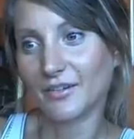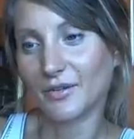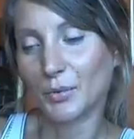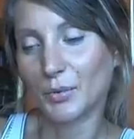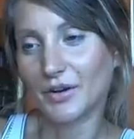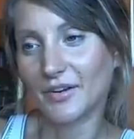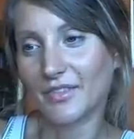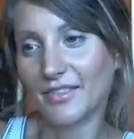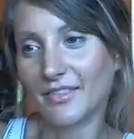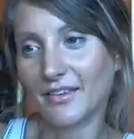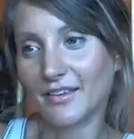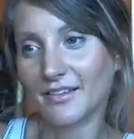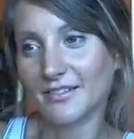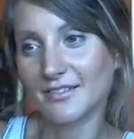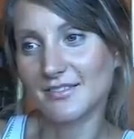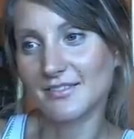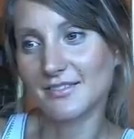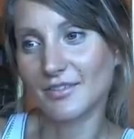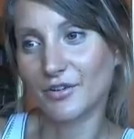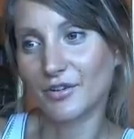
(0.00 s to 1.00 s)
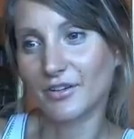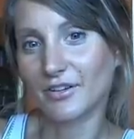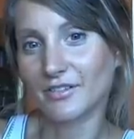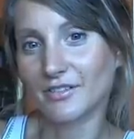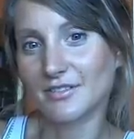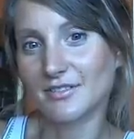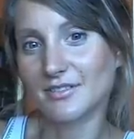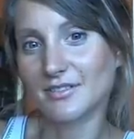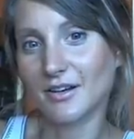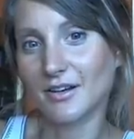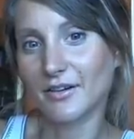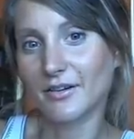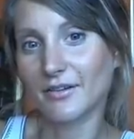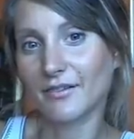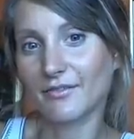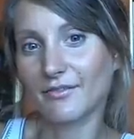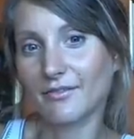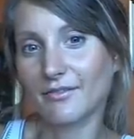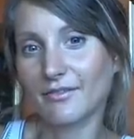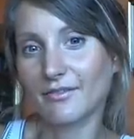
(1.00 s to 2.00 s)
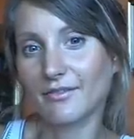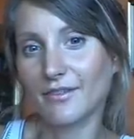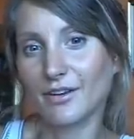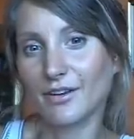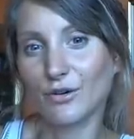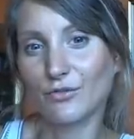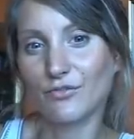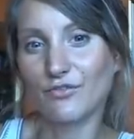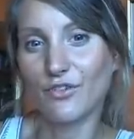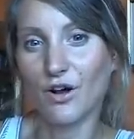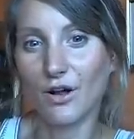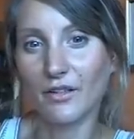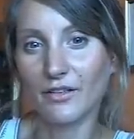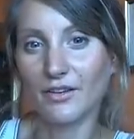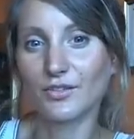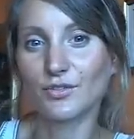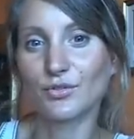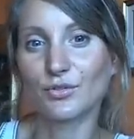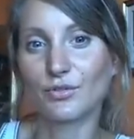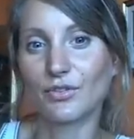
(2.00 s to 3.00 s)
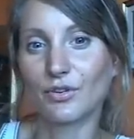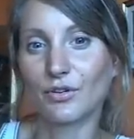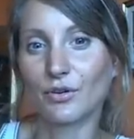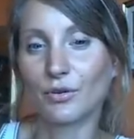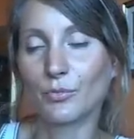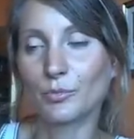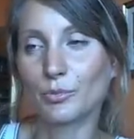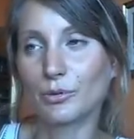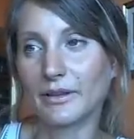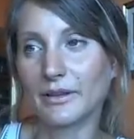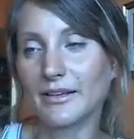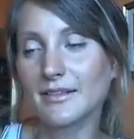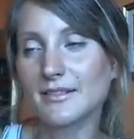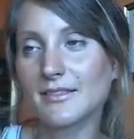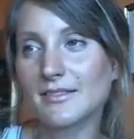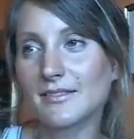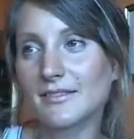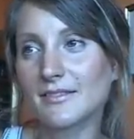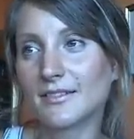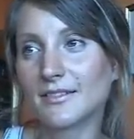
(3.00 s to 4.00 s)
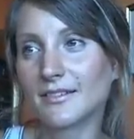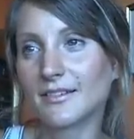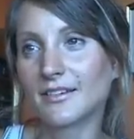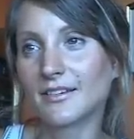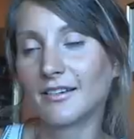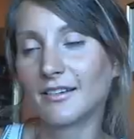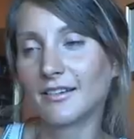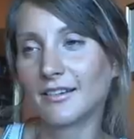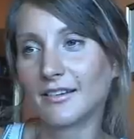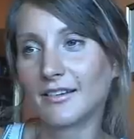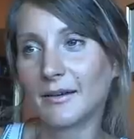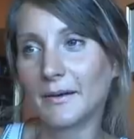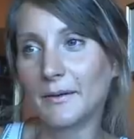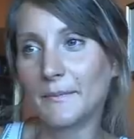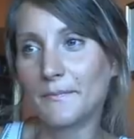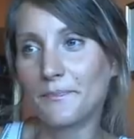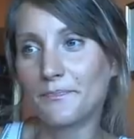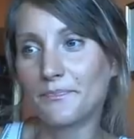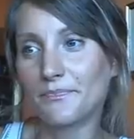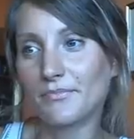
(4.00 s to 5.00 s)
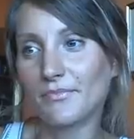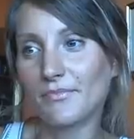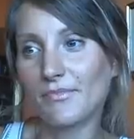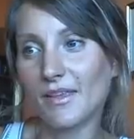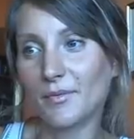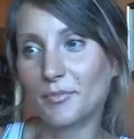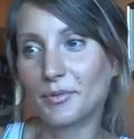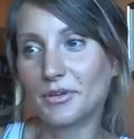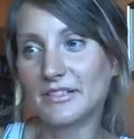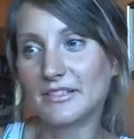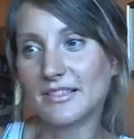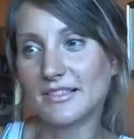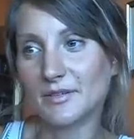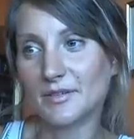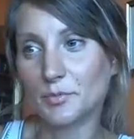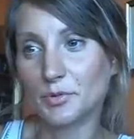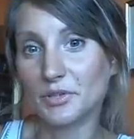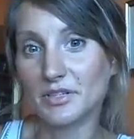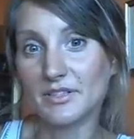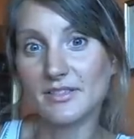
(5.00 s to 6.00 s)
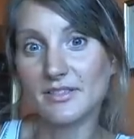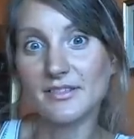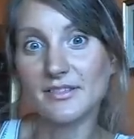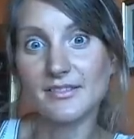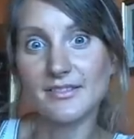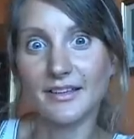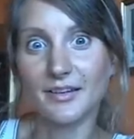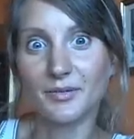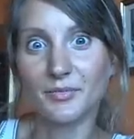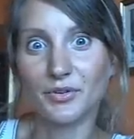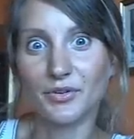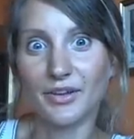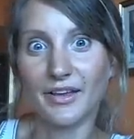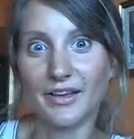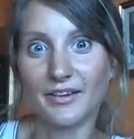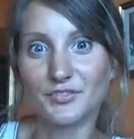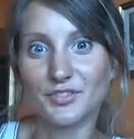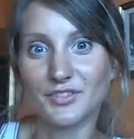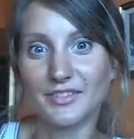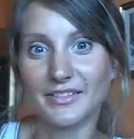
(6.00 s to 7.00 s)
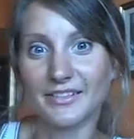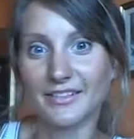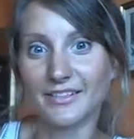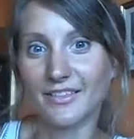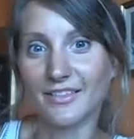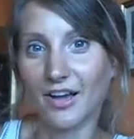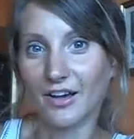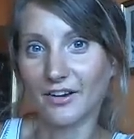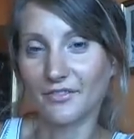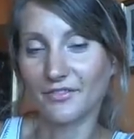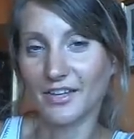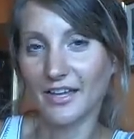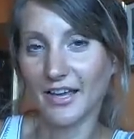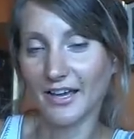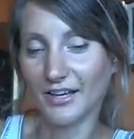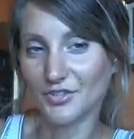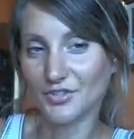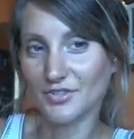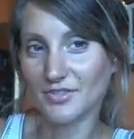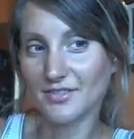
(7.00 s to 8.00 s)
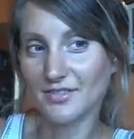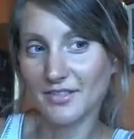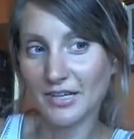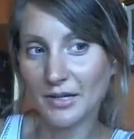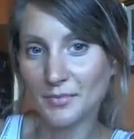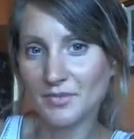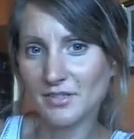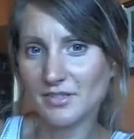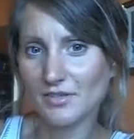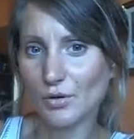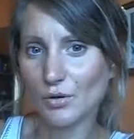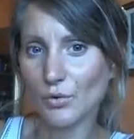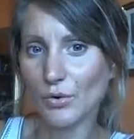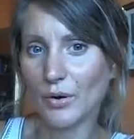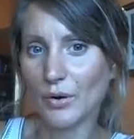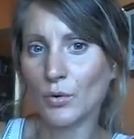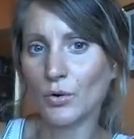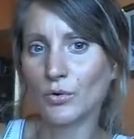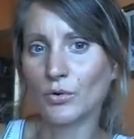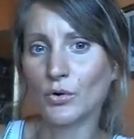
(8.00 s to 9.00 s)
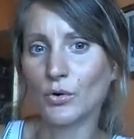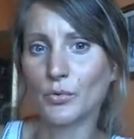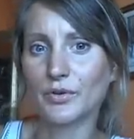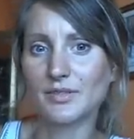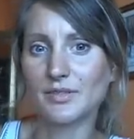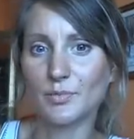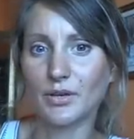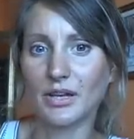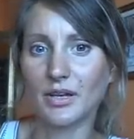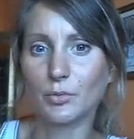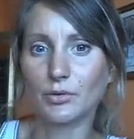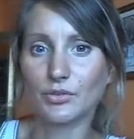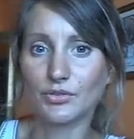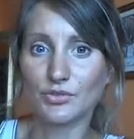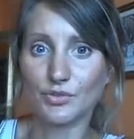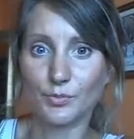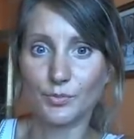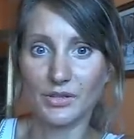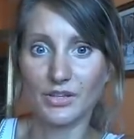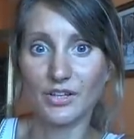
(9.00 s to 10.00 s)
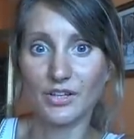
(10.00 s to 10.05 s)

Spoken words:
where things are gonna start, you know, falling to their own place. Pieces and pieces, and I'm going to have to take a lot of the action steps, so I won't always be able to be